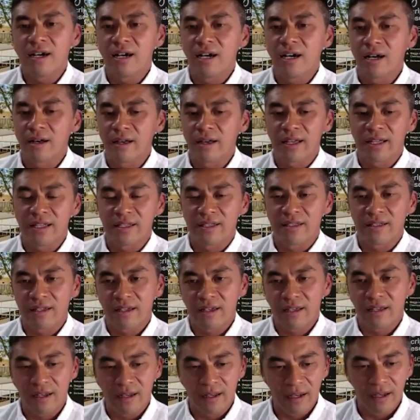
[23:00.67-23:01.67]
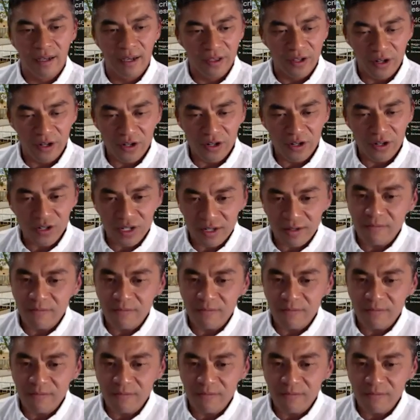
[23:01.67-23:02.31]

Uh, and uh, others.